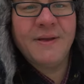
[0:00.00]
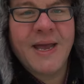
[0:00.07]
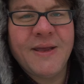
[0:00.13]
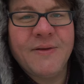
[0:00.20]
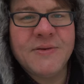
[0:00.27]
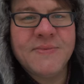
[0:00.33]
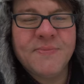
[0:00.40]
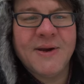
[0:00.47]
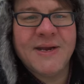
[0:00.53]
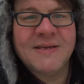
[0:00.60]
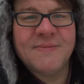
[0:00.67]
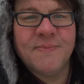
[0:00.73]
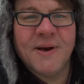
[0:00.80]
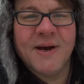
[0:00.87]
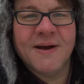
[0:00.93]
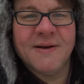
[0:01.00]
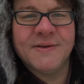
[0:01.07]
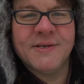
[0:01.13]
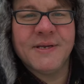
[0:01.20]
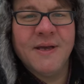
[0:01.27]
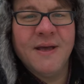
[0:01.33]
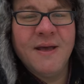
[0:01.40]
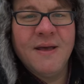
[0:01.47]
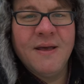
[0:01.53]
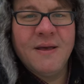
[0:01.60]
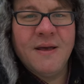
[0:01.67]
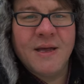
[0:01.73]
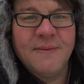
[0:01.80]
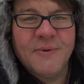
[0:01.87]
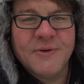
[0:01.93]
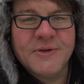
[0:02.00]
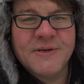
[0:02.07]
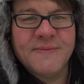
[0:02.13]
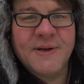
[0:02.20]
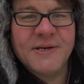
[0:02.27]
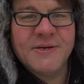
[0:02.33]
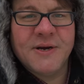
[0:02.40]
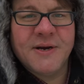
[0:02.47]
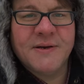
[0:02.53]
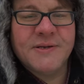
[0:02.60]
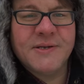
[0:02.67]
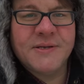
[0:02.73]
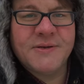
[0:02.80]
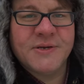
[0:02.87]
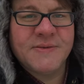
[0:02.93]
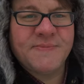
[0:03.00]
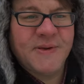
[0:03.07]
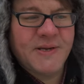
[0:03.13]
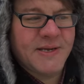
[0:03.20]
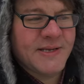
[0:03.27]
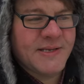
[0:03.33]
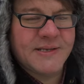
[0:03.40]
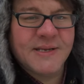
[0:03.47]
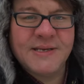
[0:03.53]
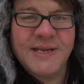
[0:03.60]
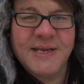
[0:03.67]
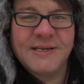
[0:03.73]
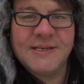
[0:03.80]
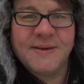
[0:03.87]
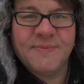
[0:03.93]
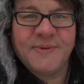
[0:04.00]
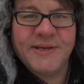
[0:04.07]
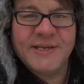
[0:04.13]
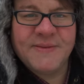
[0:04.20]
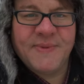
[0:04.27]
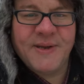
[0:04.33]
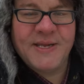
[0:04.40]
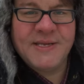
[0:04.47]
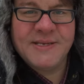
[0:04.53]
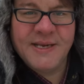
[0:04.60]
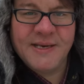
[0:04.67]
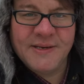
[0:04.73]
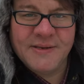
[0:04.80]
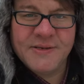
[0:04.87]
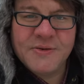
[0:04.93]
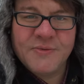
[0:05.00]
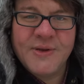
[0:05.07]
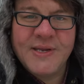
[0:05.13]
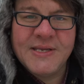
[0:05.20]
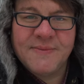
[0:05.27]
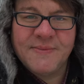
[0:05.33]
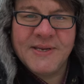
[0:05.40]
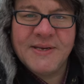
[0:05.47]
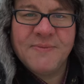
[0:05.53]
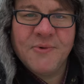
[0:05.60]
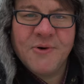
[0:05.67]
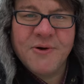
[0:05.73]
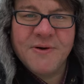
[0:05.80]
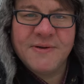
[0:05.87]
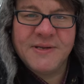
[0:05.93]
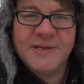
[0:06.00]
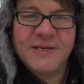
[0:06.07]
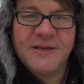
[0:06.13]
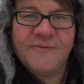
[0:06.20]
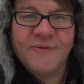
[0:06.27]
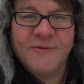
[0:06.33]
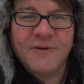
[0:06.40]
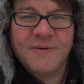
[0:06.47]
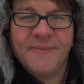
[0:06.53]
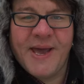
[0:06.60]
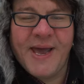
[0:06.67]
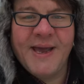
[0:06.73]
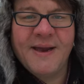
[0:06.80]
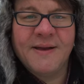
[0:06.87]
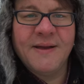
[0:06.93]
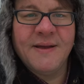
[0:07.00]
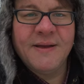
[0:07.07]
I use price bars on most of my charts just because it takes up less space and I can squeeze them in more to see further back.